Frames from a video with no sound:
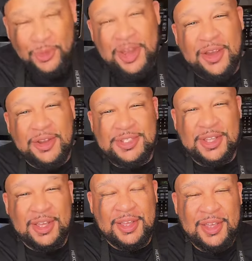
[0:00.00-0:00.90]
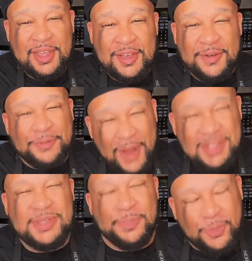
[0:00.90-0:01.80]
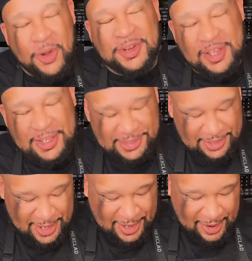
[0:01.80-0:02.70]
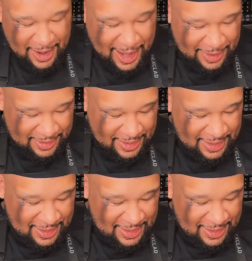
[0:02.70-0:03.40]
We're here to fry some pork nuggets today, all right?